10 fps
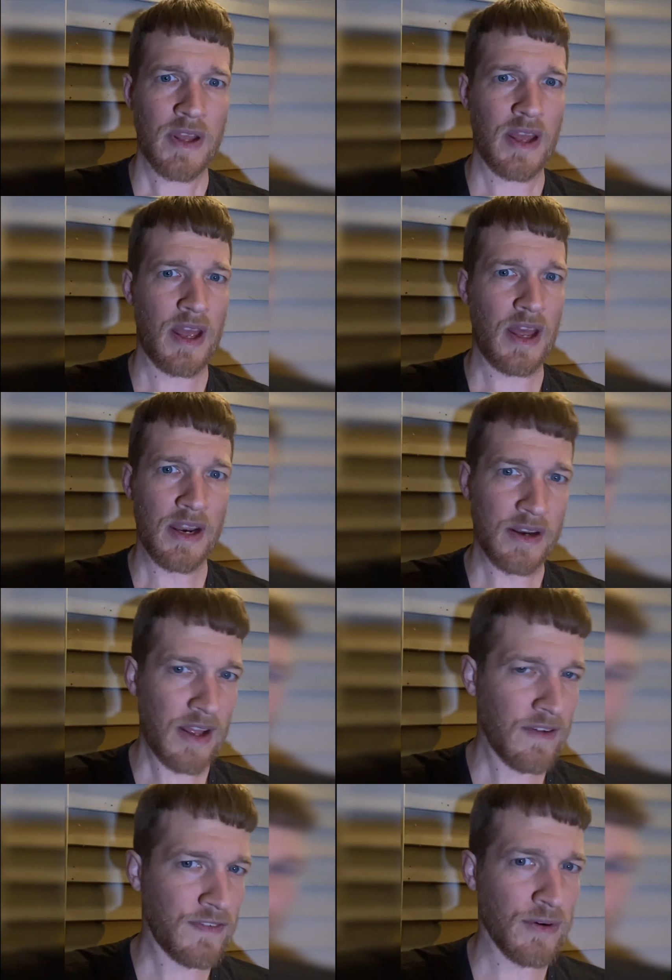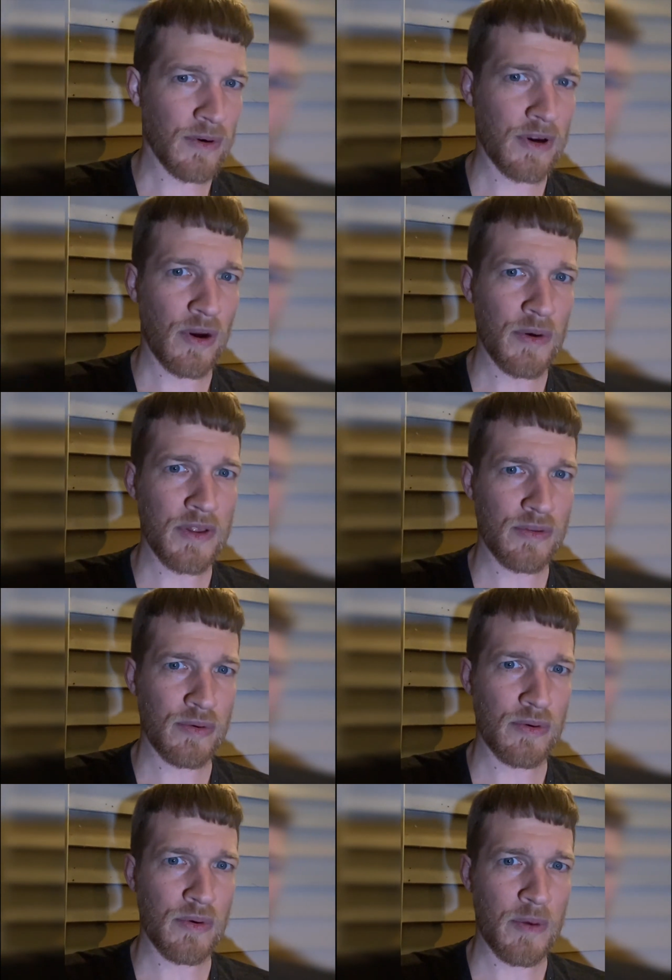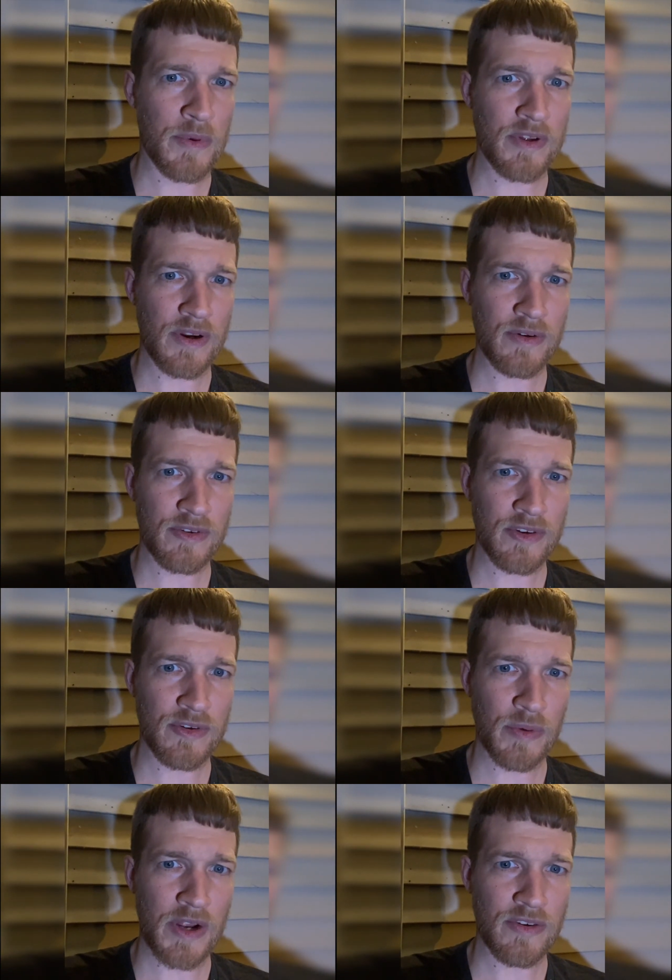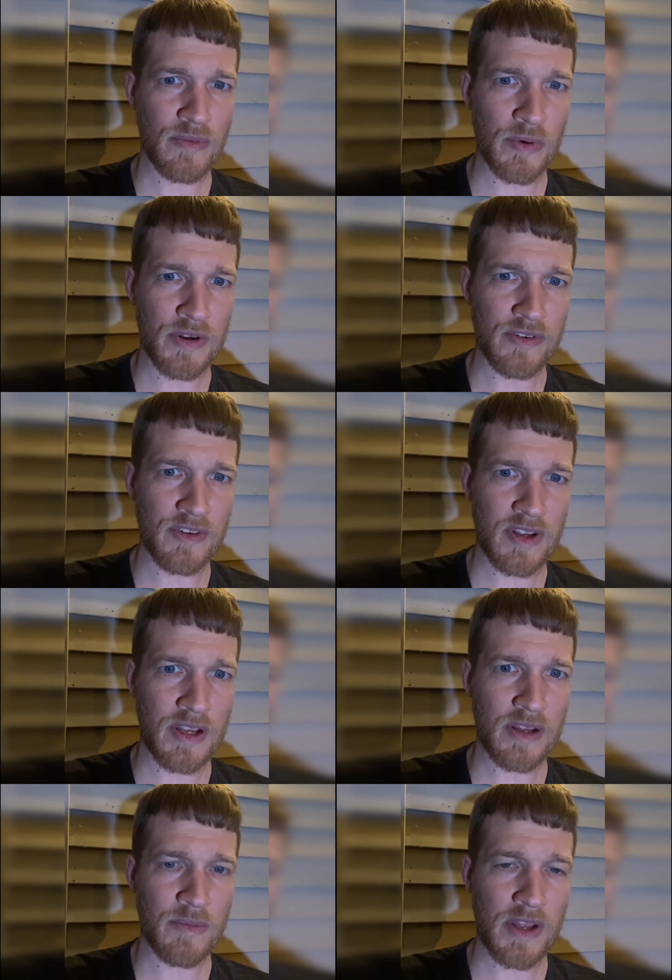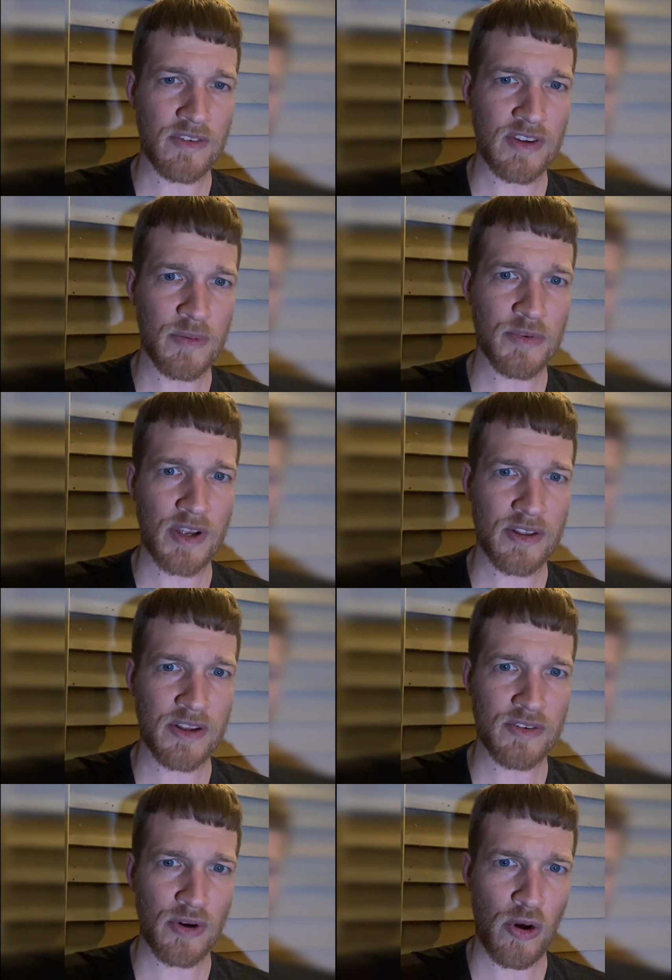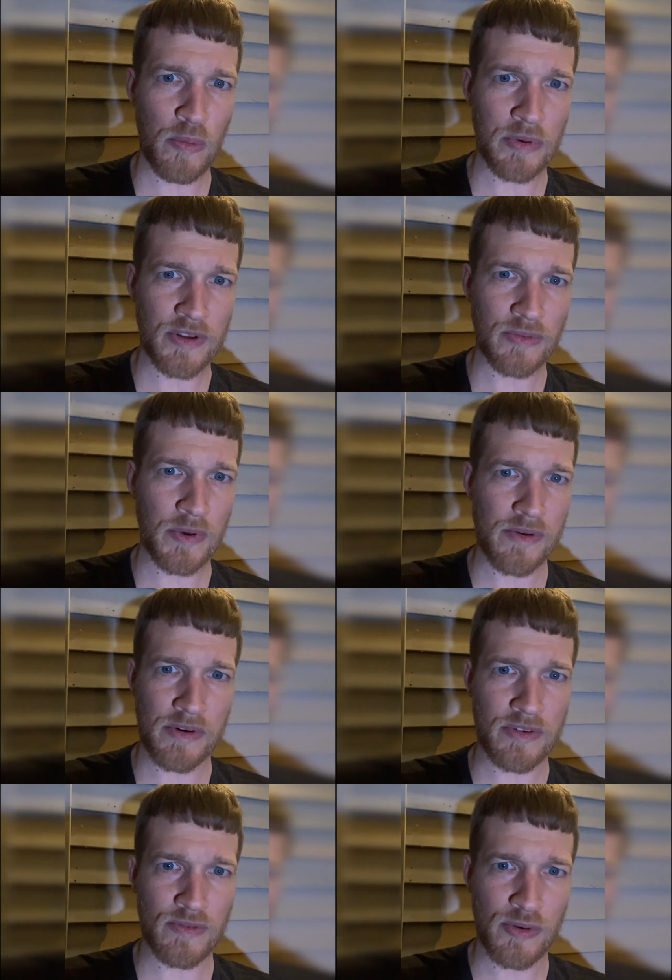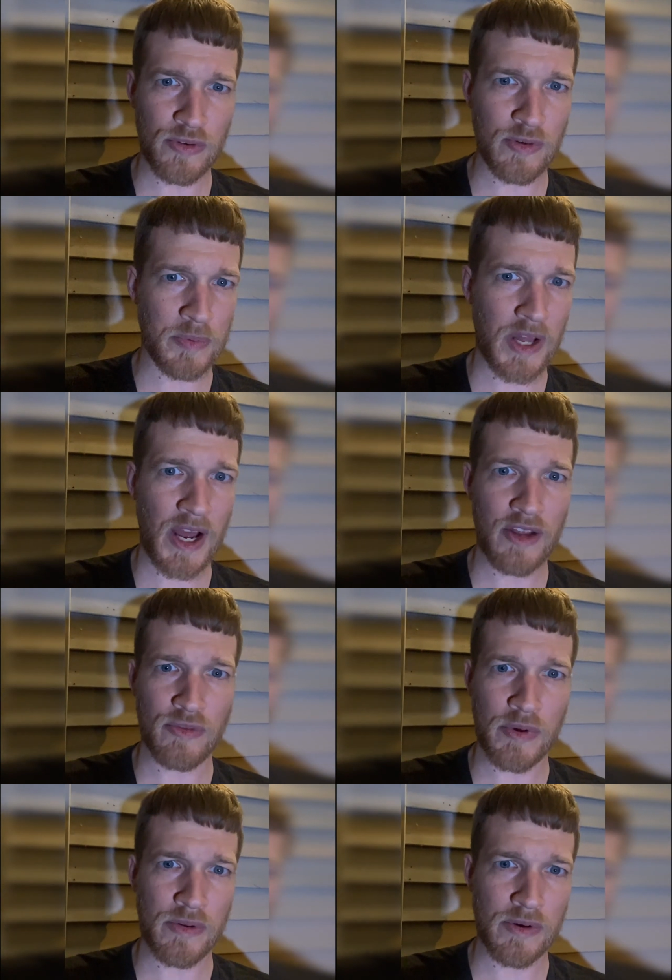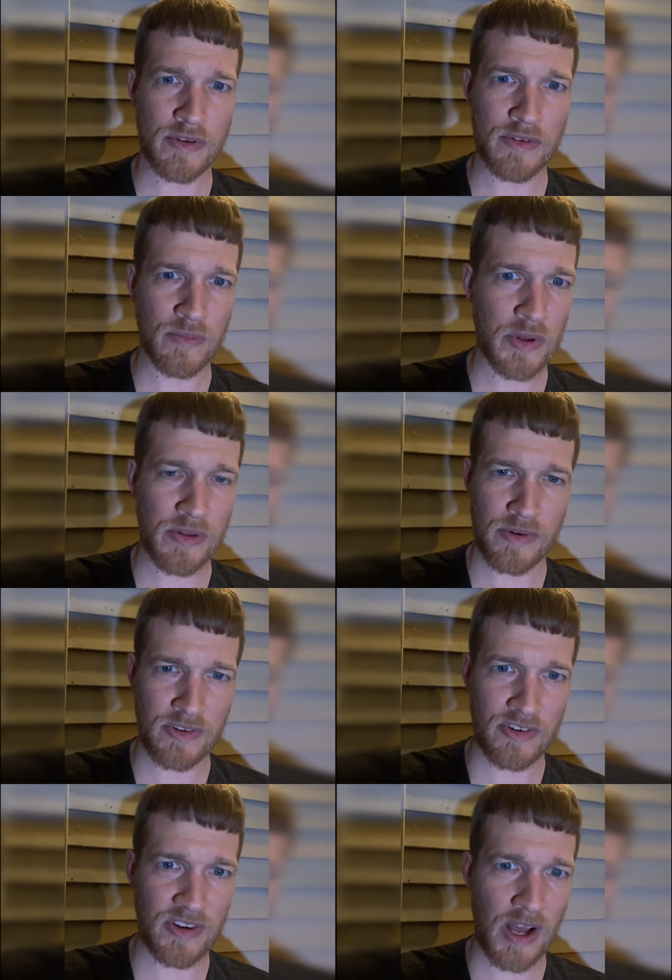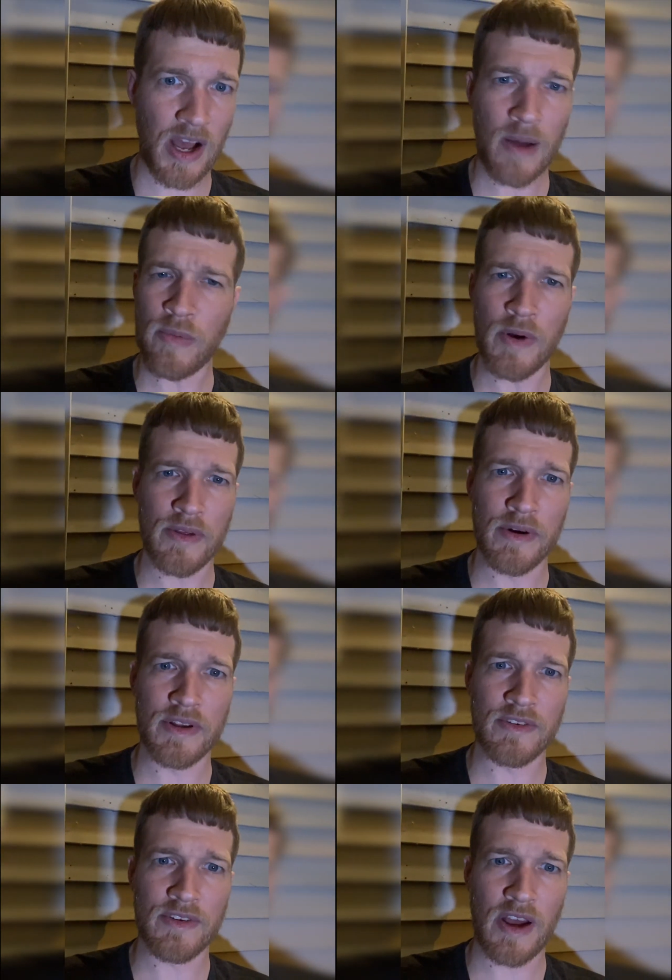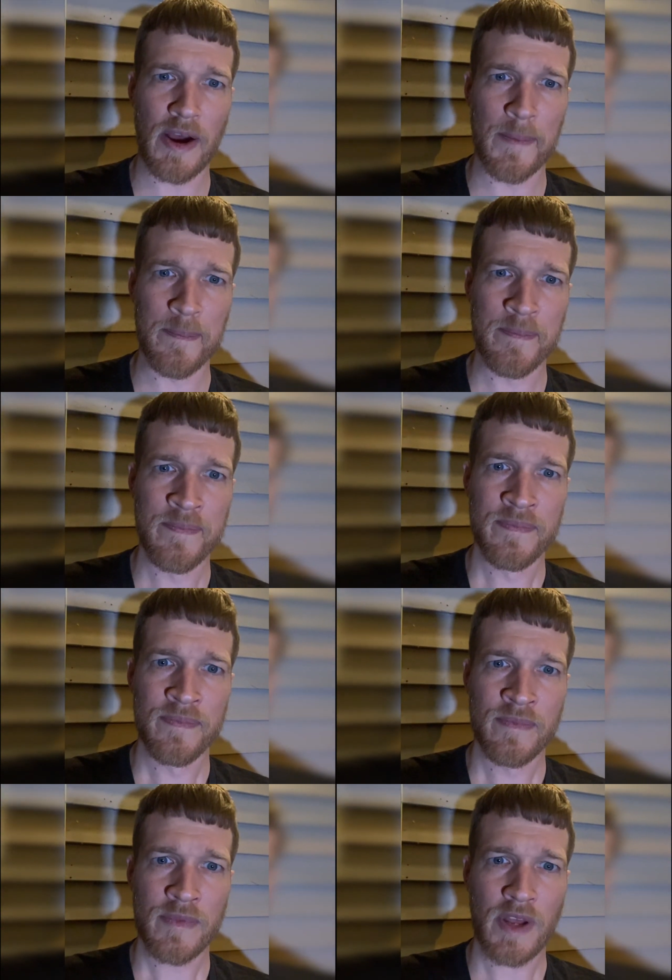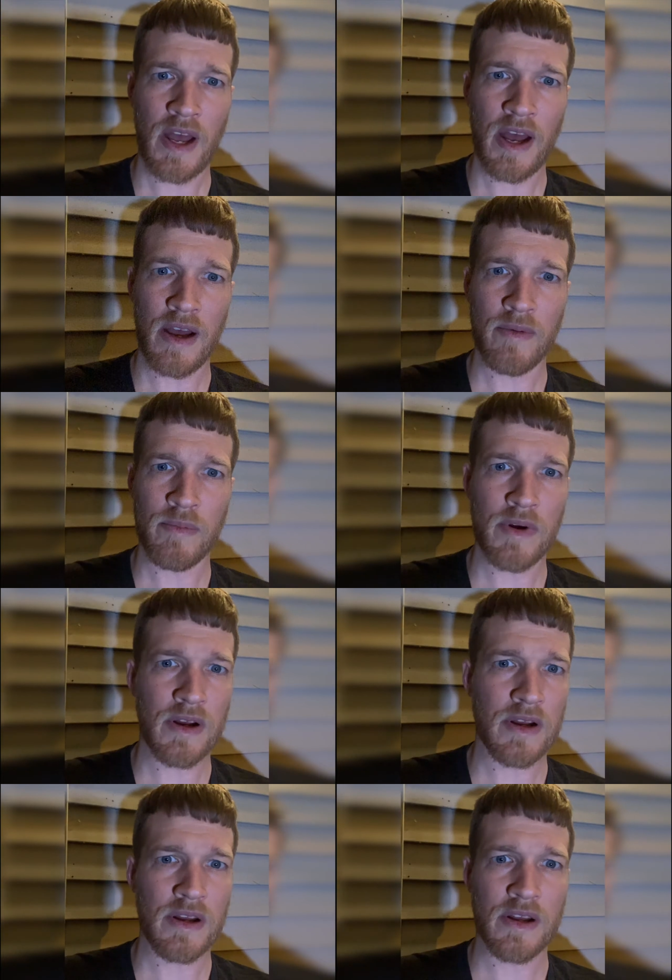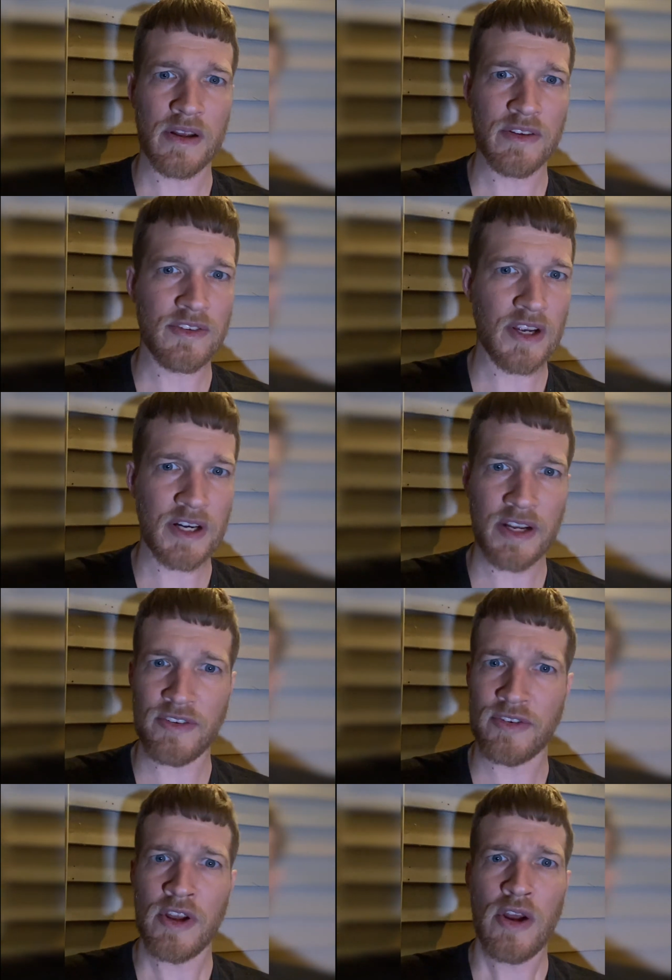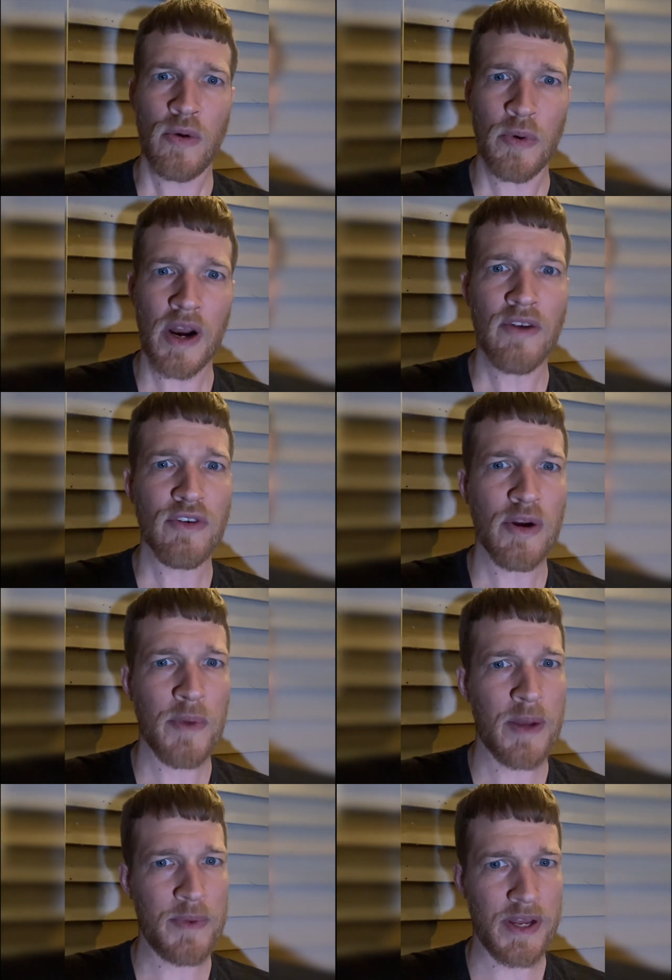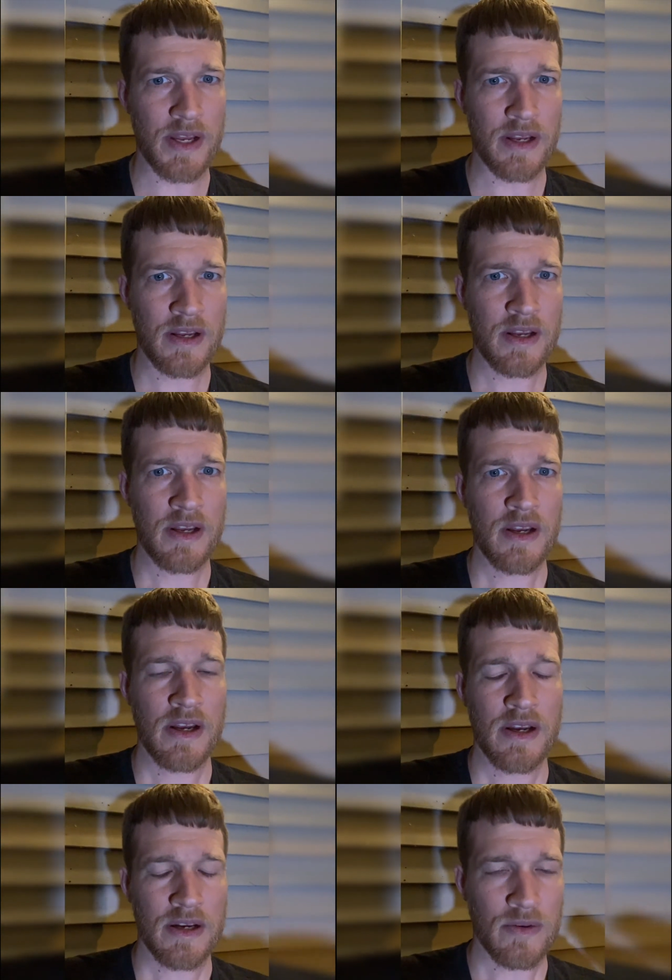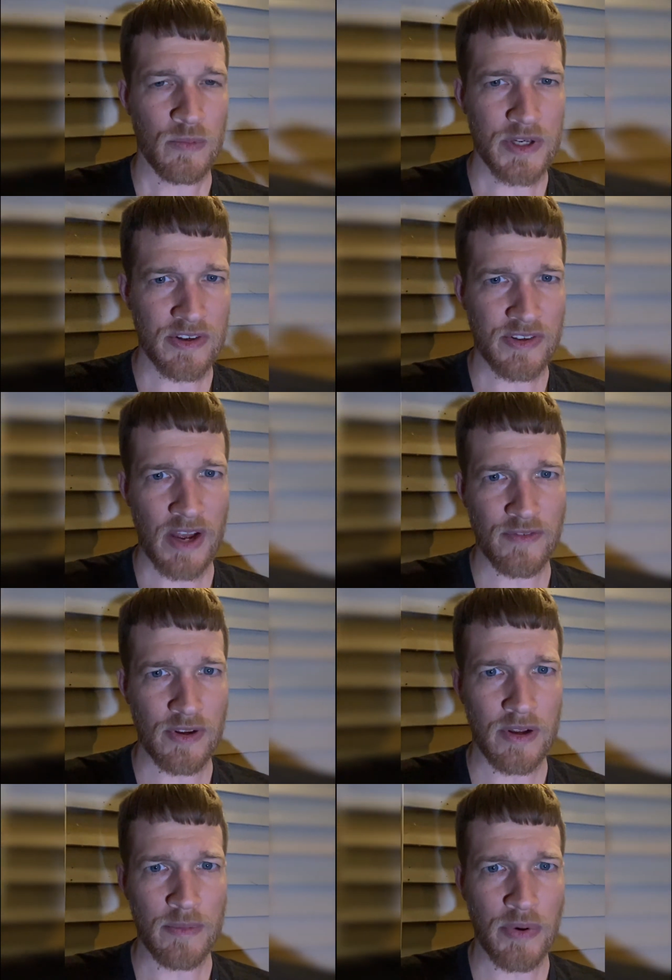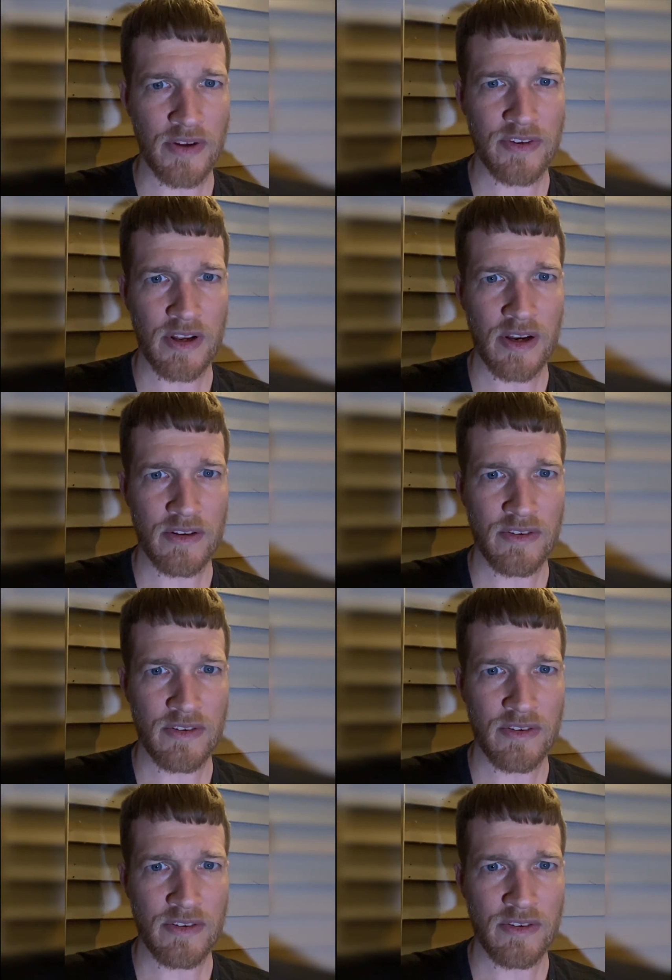And if you were going through a particular situation where it seems like things are hopeless, whether it's food supplies, whether it's a job, whether it's a sickness, whatever it may be, we just have to press in,